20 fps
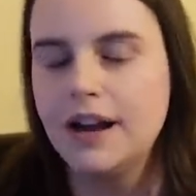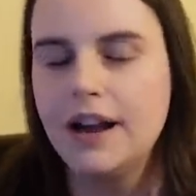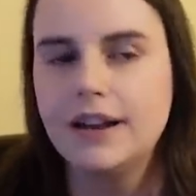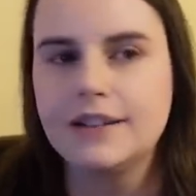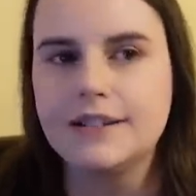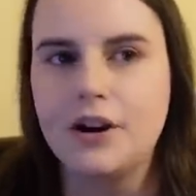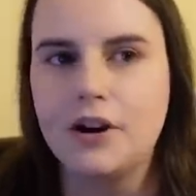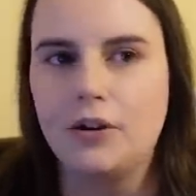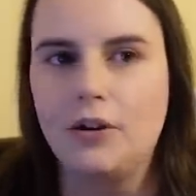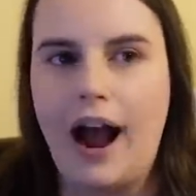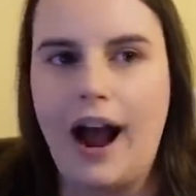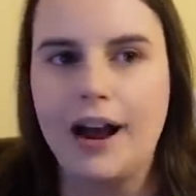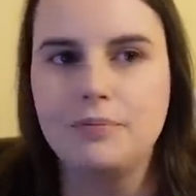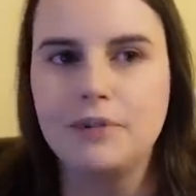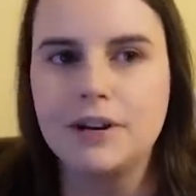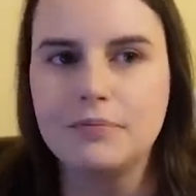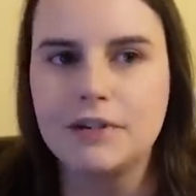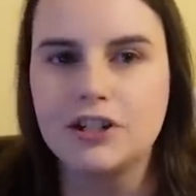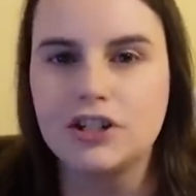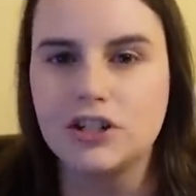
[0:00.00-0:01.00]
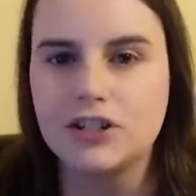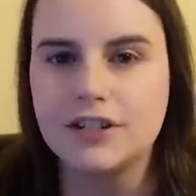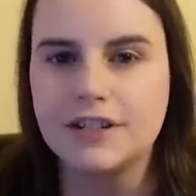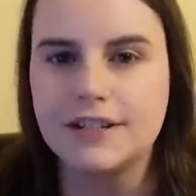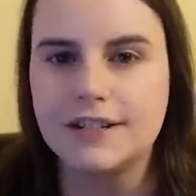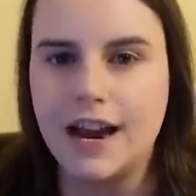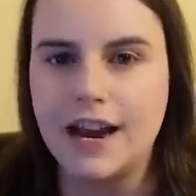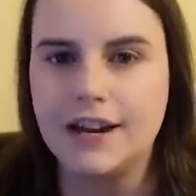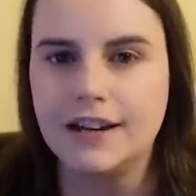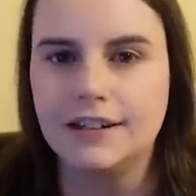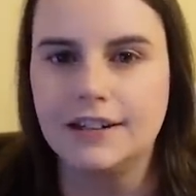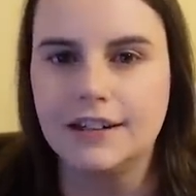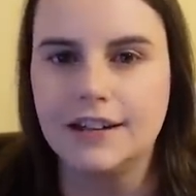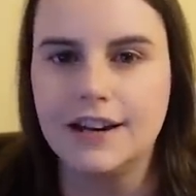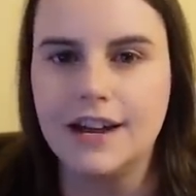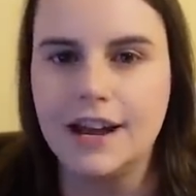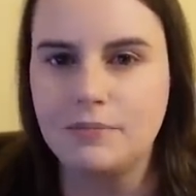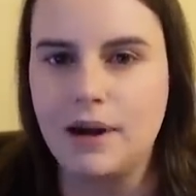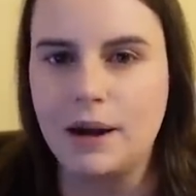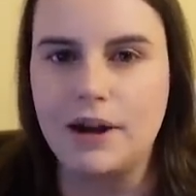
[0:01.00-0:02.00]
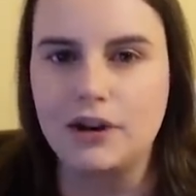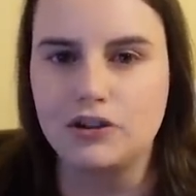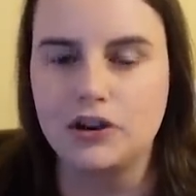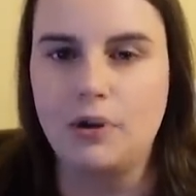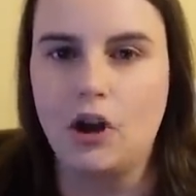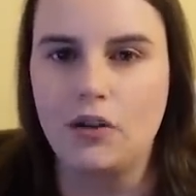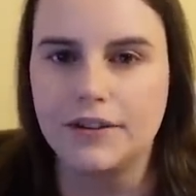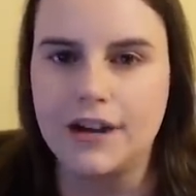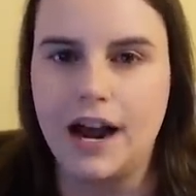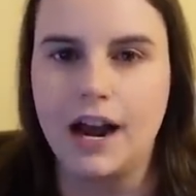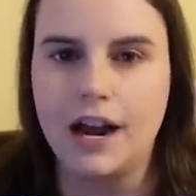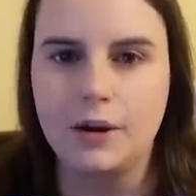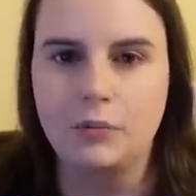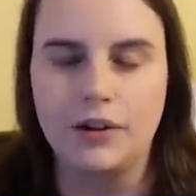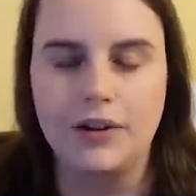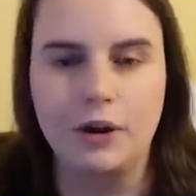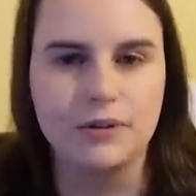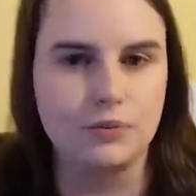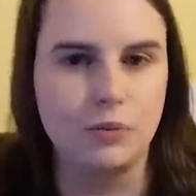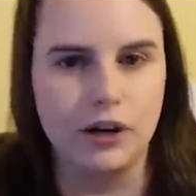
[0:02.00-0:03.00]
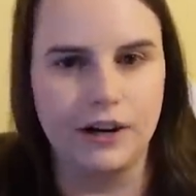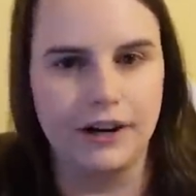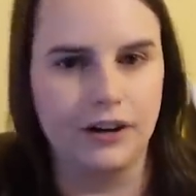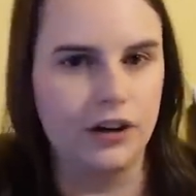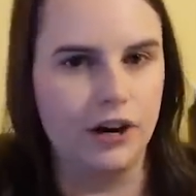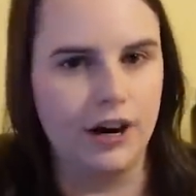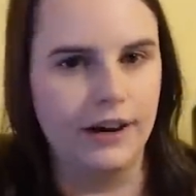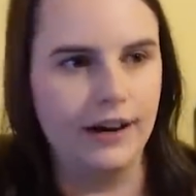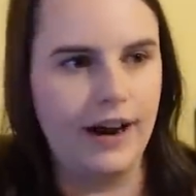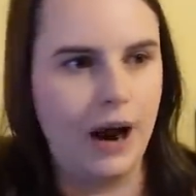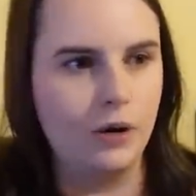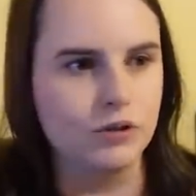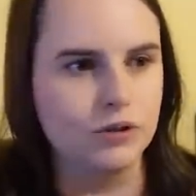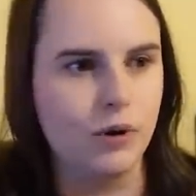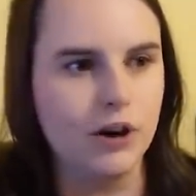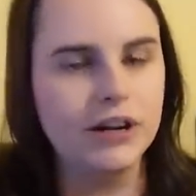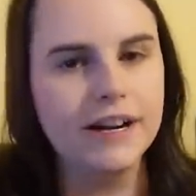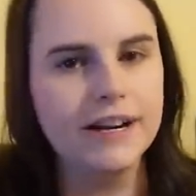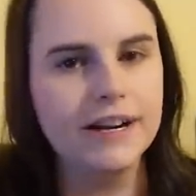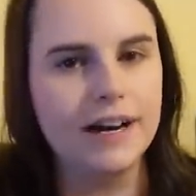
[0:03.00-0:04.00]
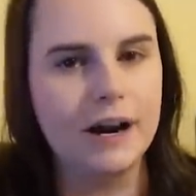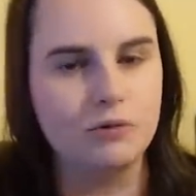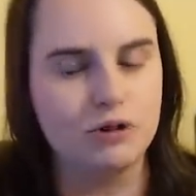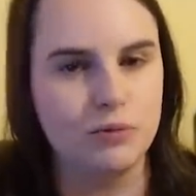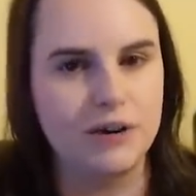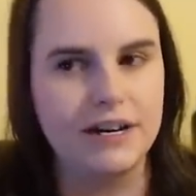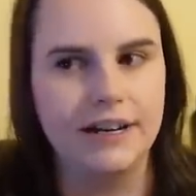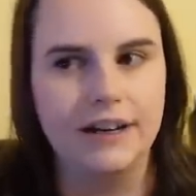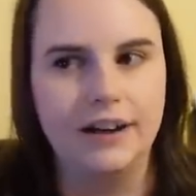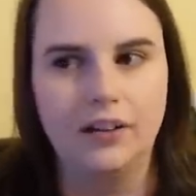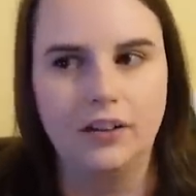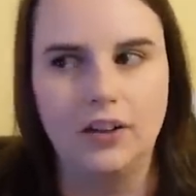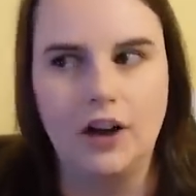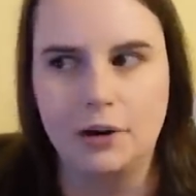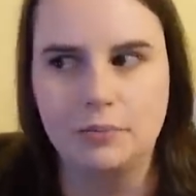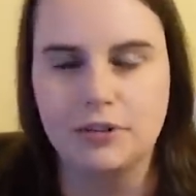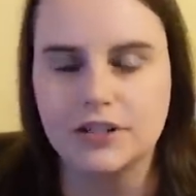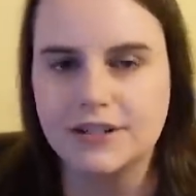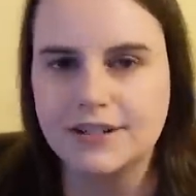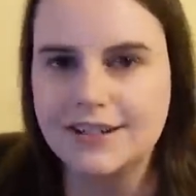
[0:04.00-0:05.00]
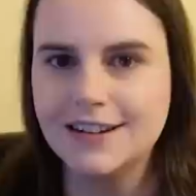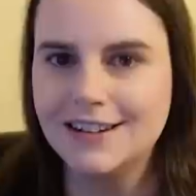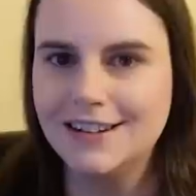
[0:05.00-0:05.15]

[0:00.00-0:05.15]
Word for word: So I pretty much just stayed in my bedroom all the time, whether I was working or not. I was working and I was reading a lot of books.